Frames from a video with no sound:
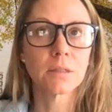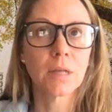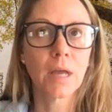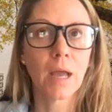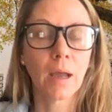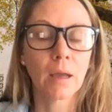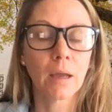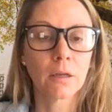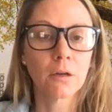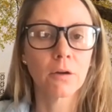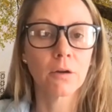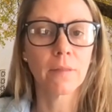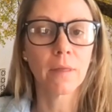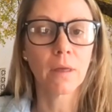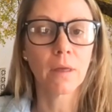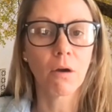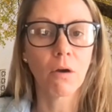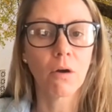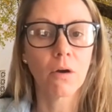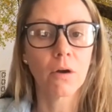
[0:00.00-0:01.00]
accurate
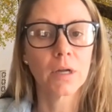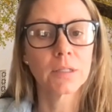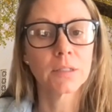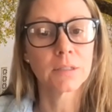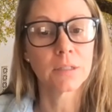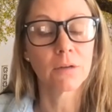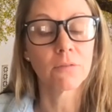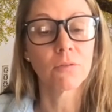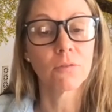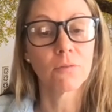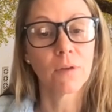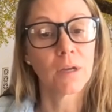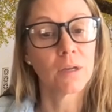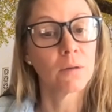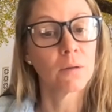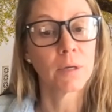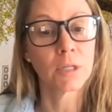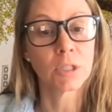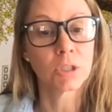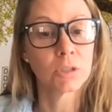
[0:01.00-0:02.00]
they are at
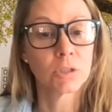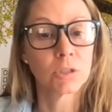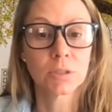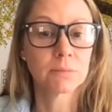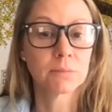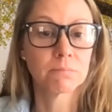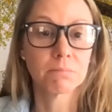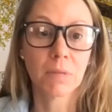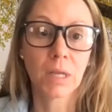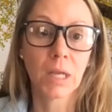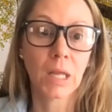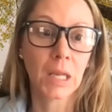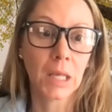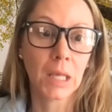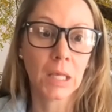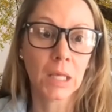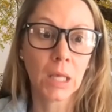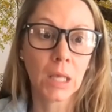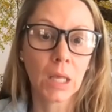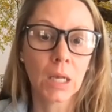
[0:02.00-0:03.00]
self-evaluation, just
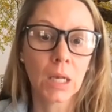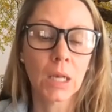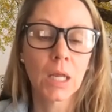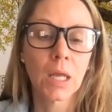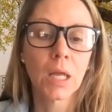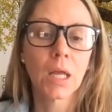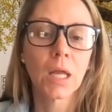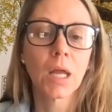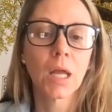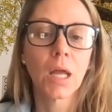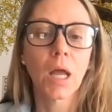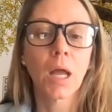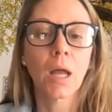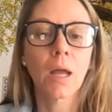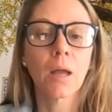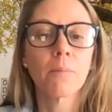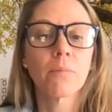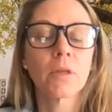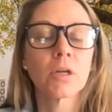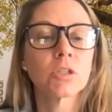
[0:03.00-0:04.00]
any kid.
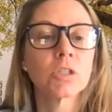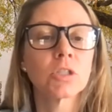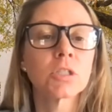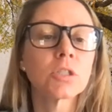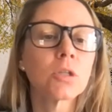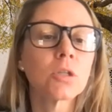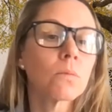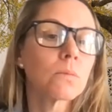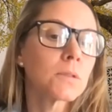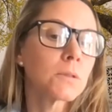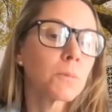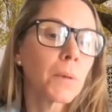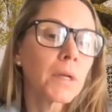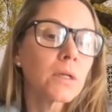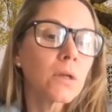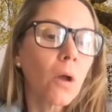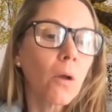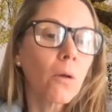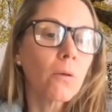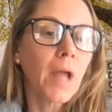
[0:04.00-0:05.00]
They just don't
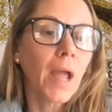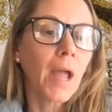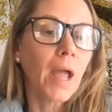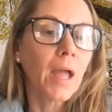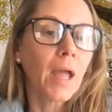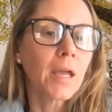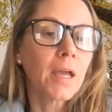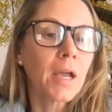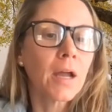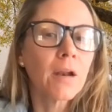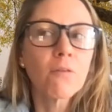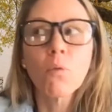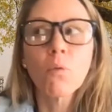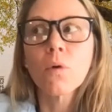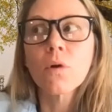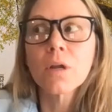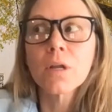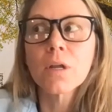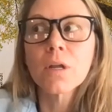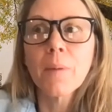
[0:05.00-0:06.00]
spend all day kind of
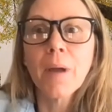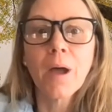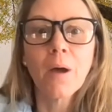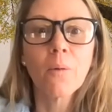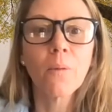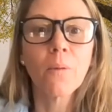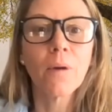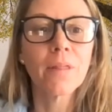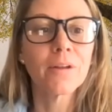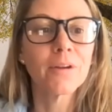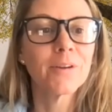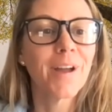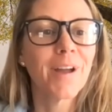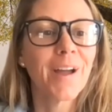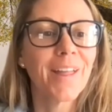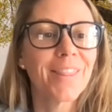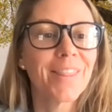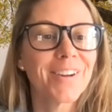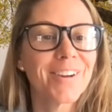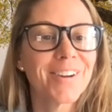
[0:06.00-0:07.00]
worried about whether or
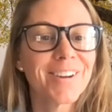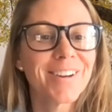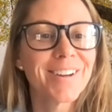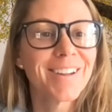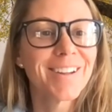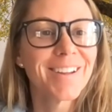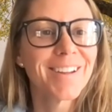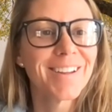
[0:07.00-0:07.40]
not they're